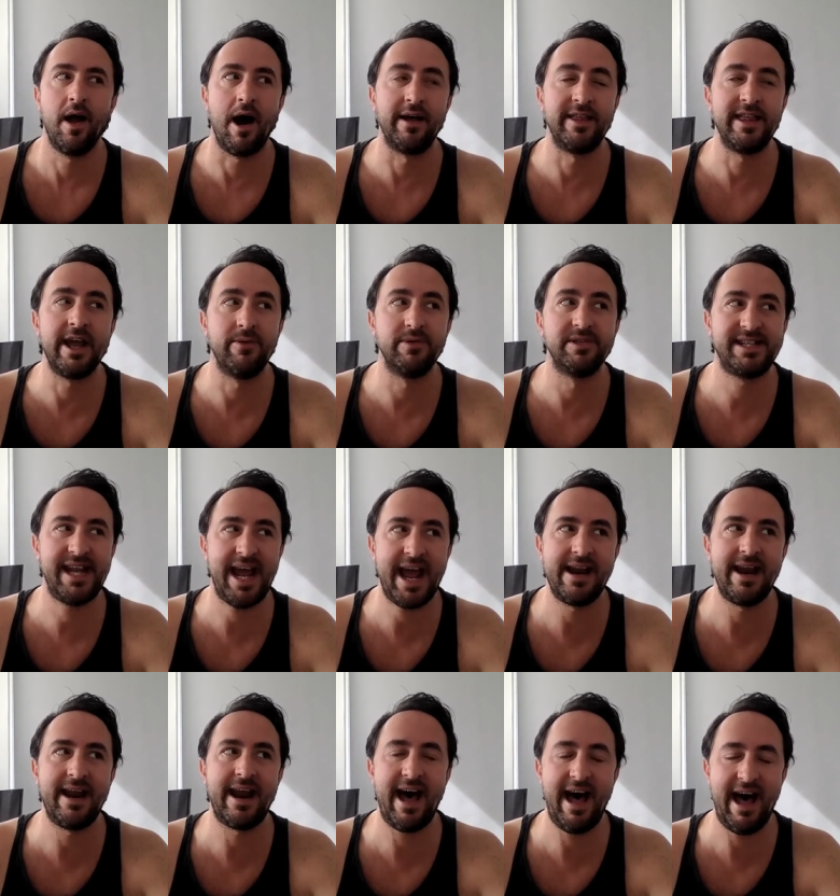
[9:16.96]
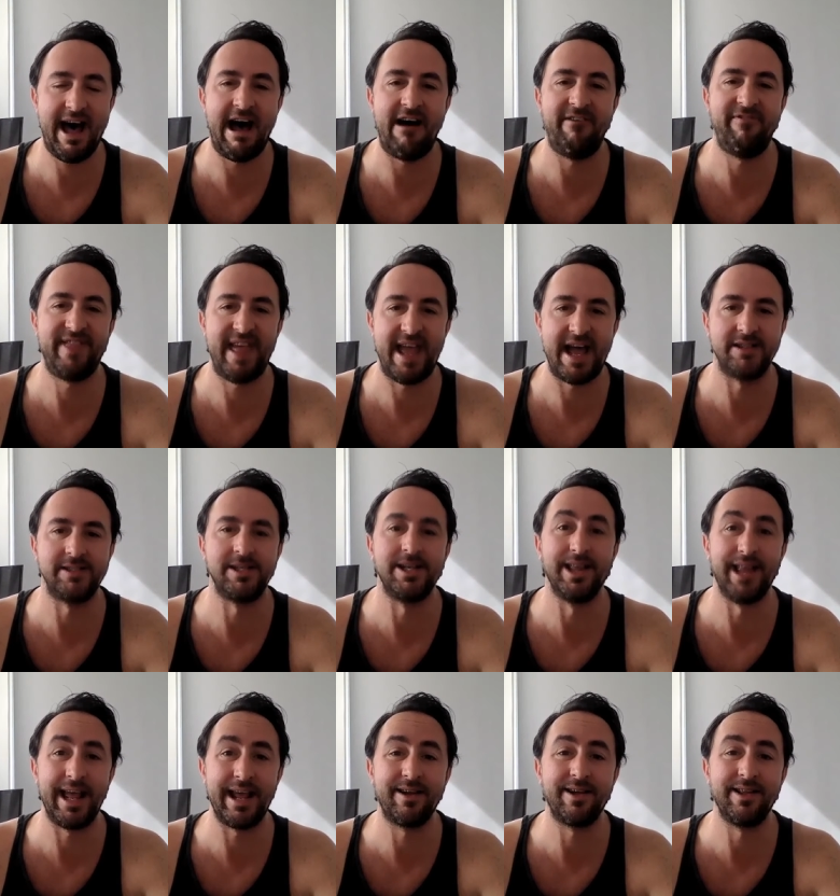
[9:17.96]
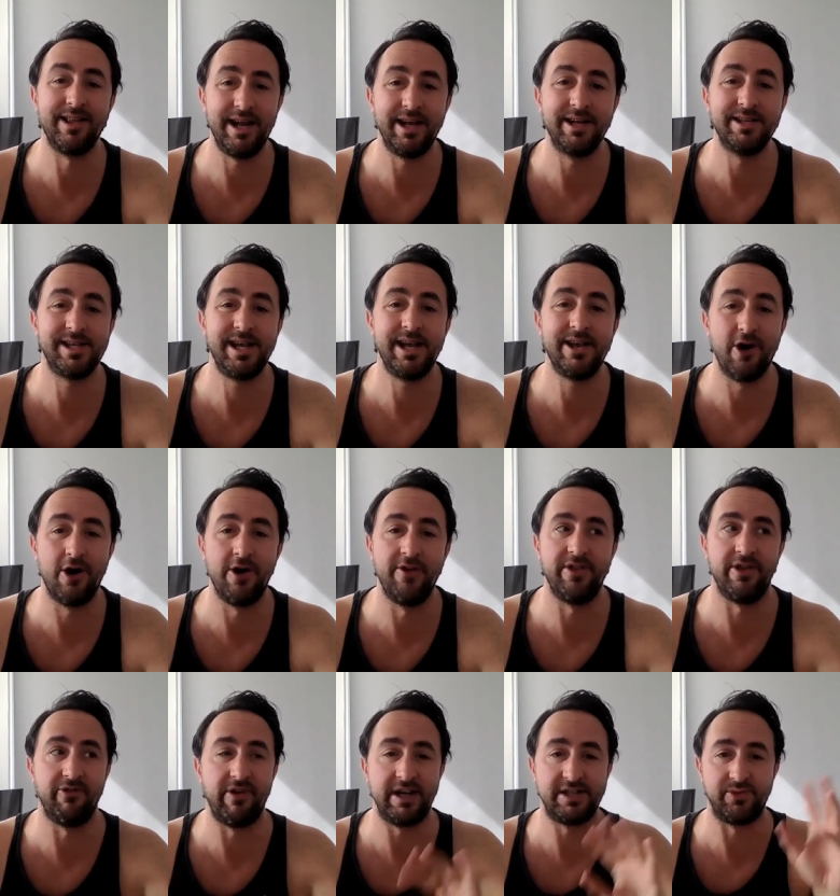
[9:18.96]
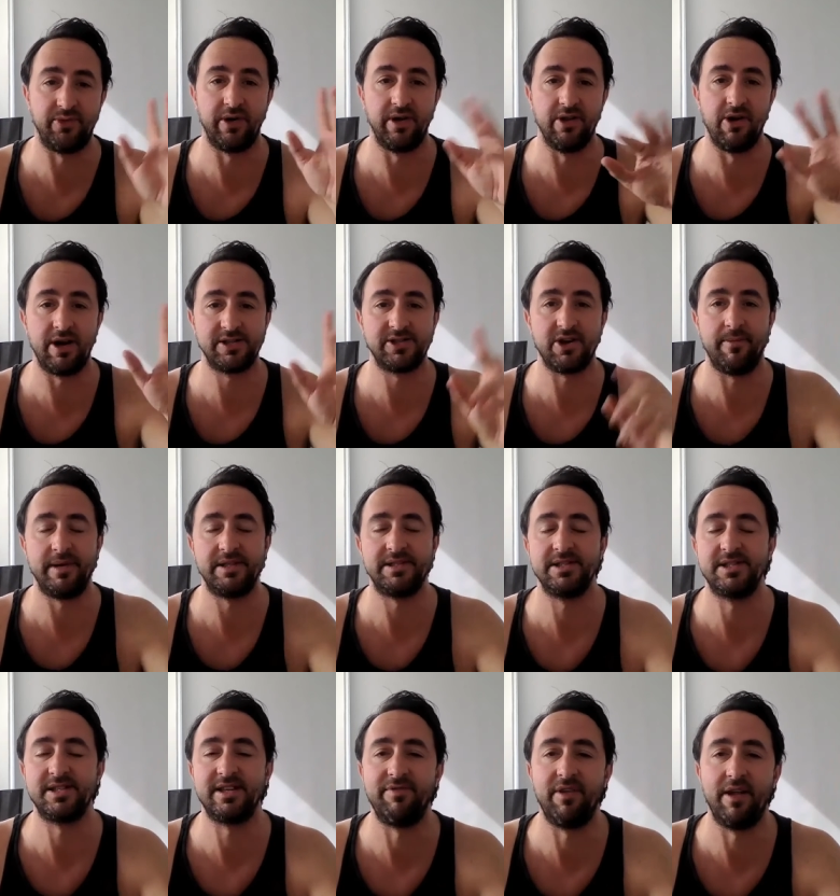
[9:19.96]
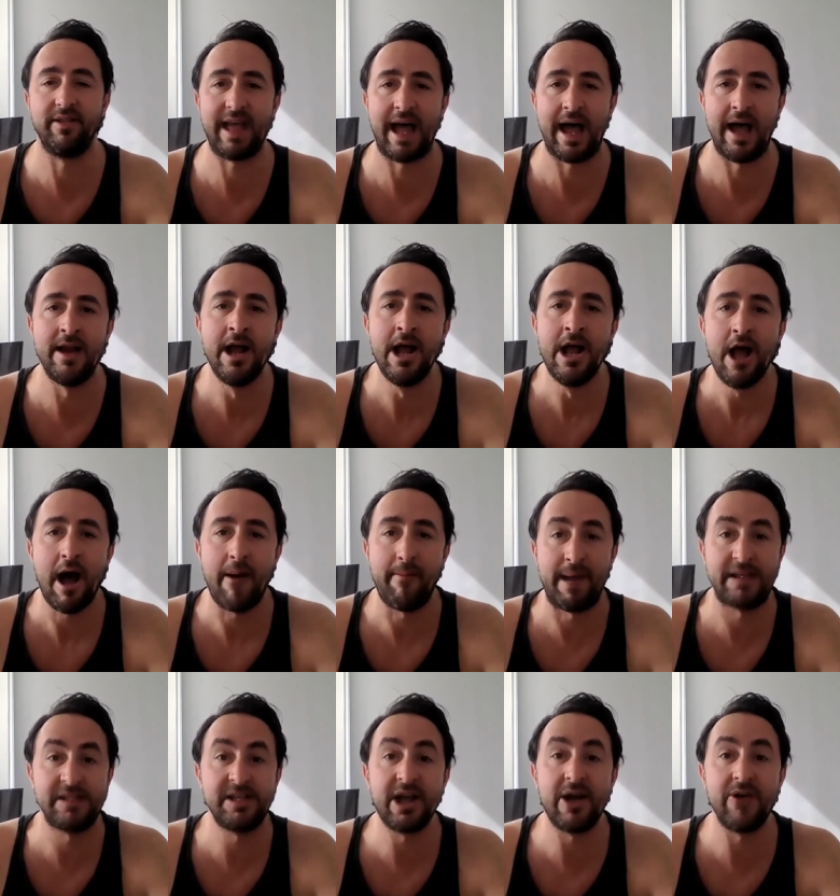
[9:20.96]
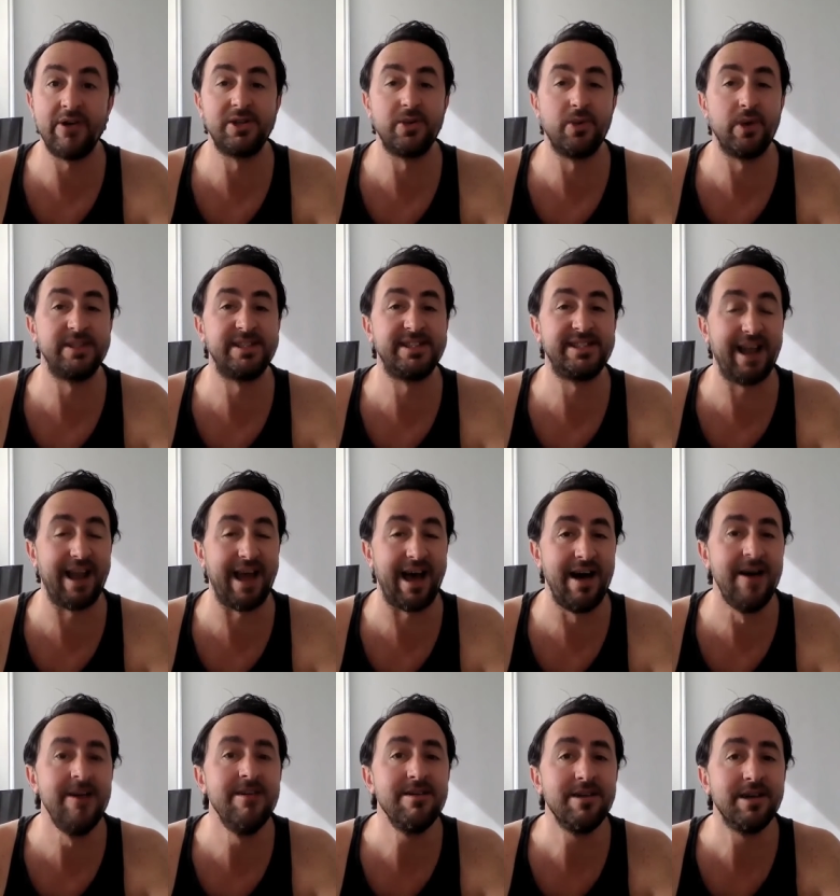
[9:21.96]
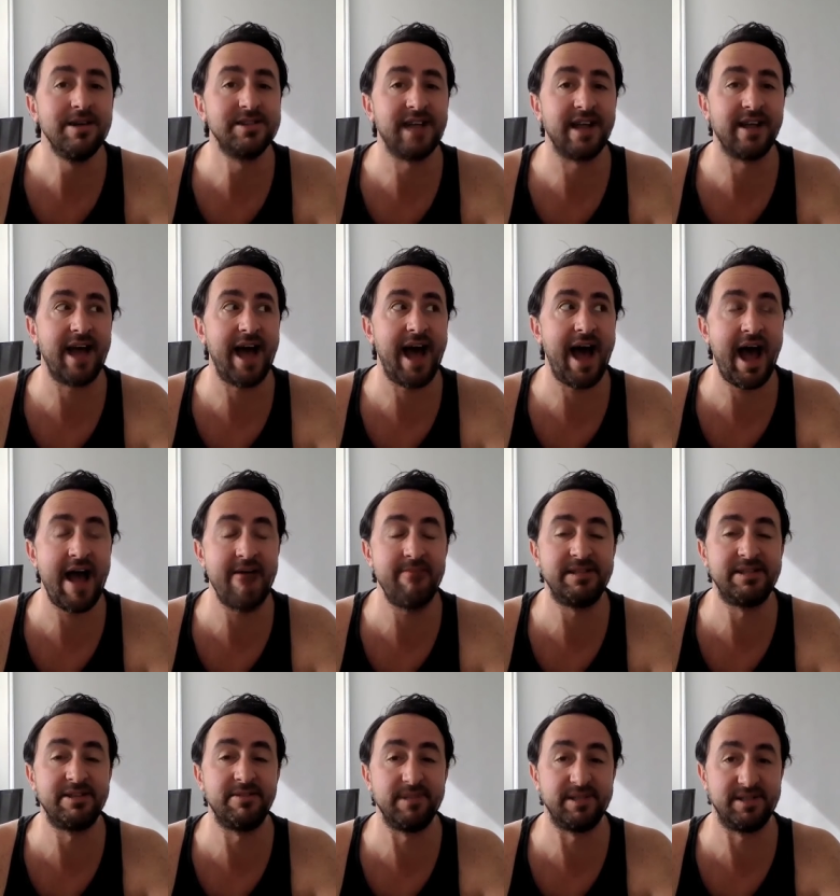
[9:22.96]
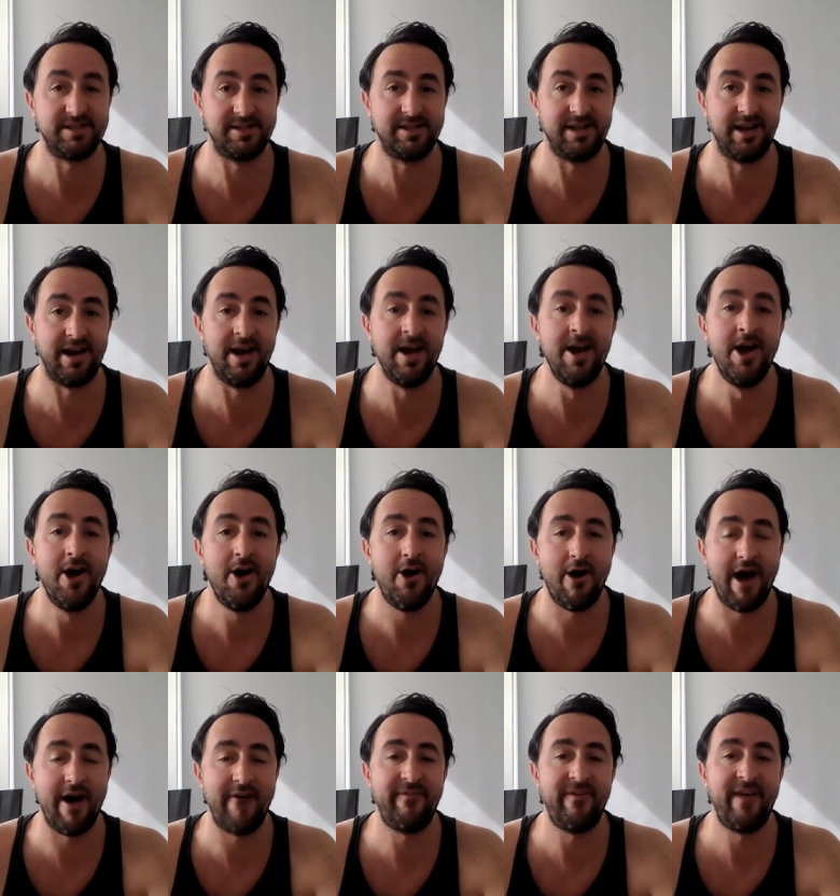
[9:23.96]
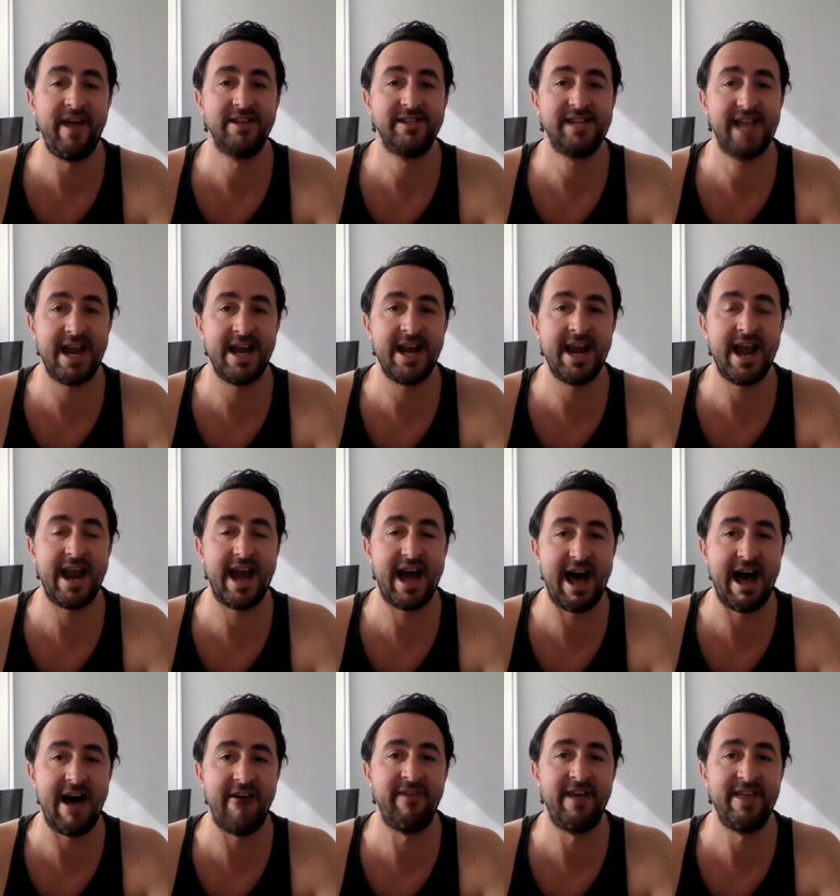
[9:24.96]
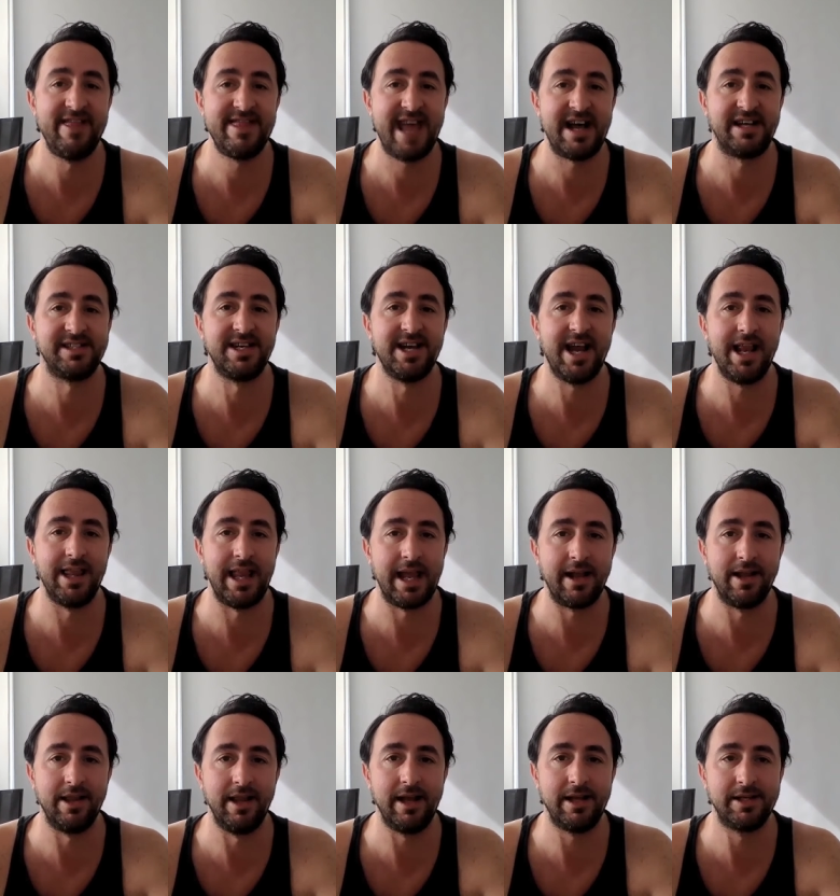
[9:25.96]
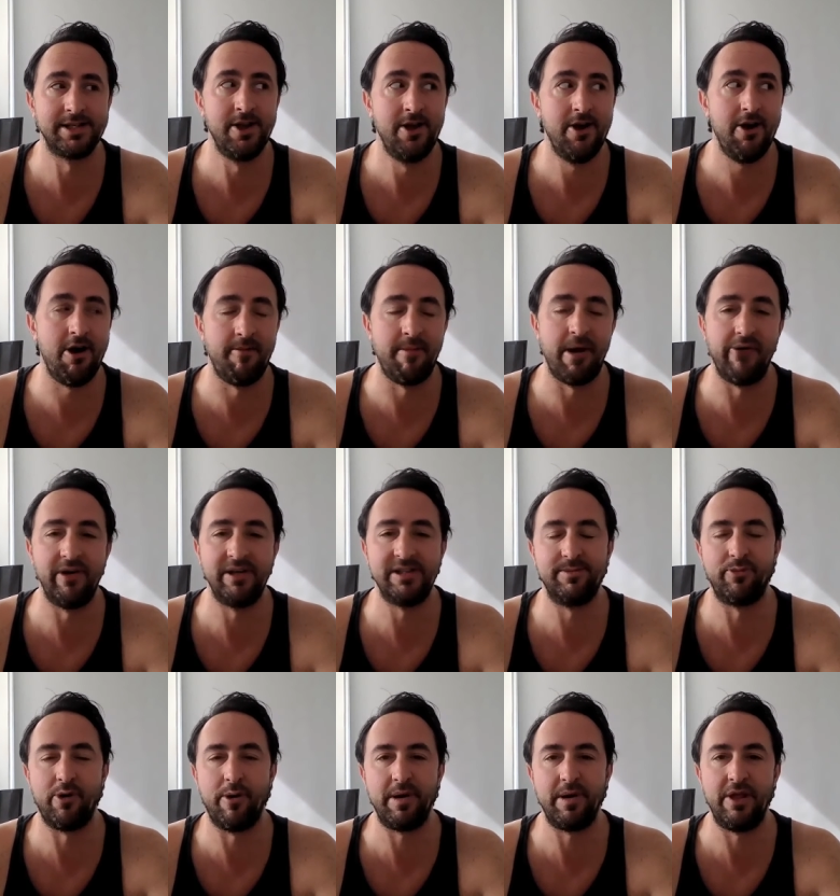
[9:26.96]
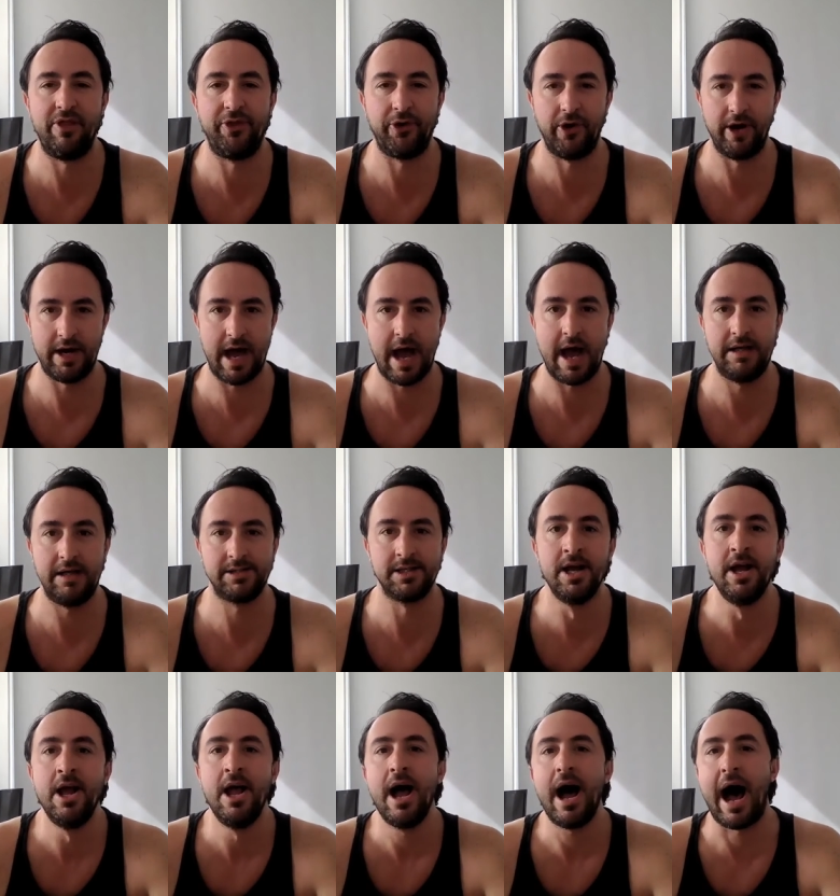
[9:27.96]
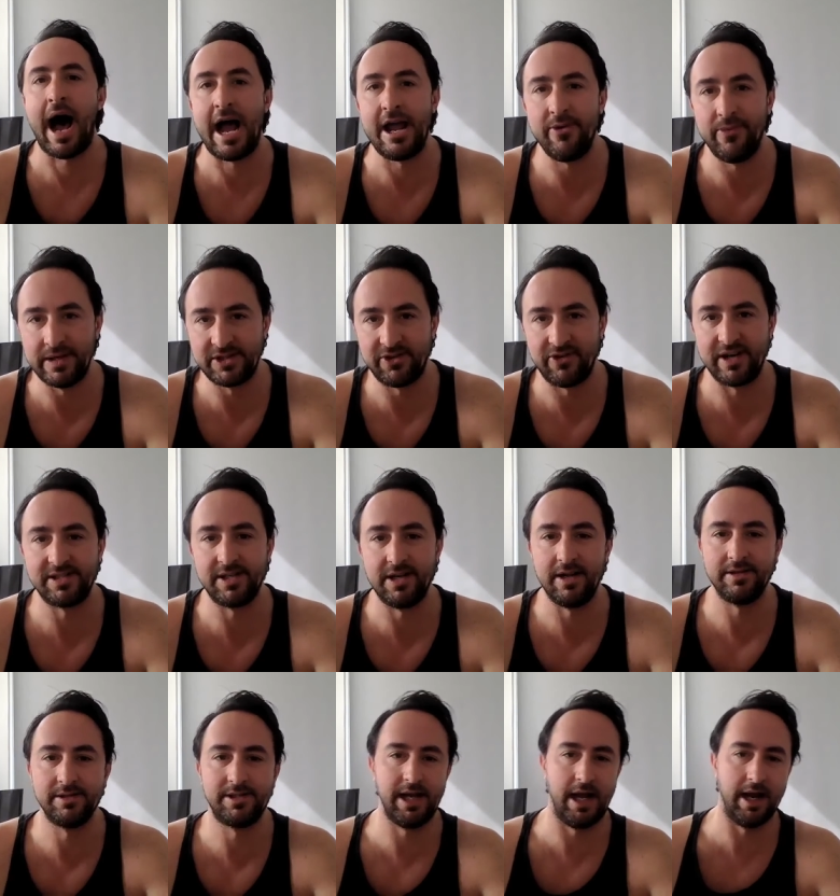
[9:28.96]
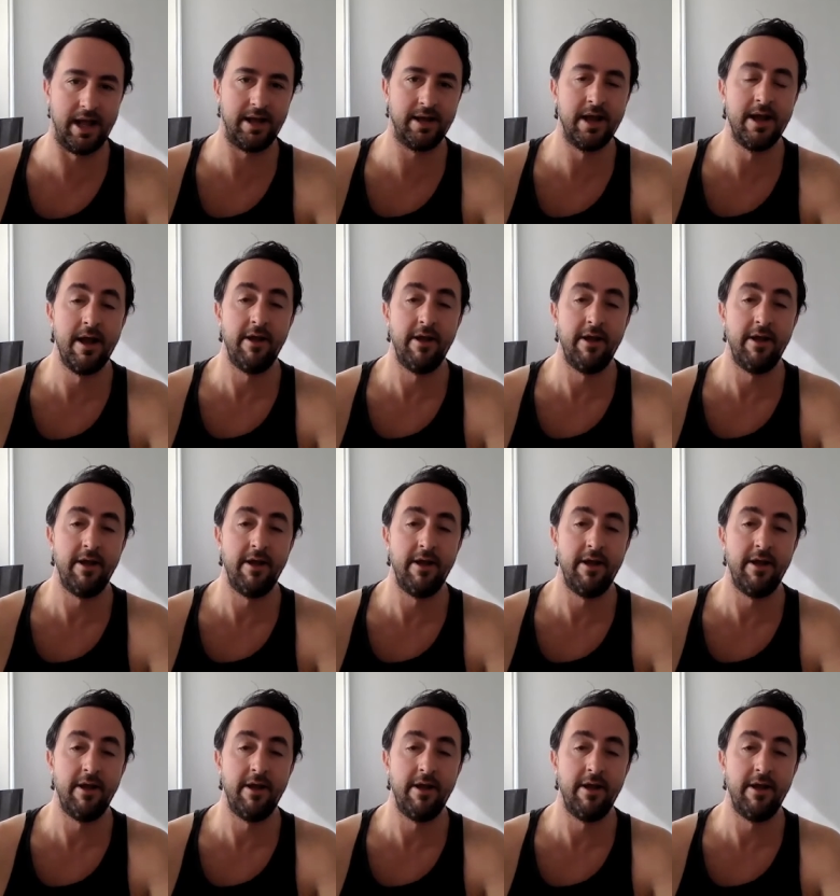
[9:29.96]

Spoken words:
I think it was 10,500 link clicks he got, and the rest were likes, comments, and stuff like that. Imagine going to a seller and saying, hey, Mr. and Mrs. Seller, I have 10,500 link clicks on my recent property in 3 days. Are you interested in selling?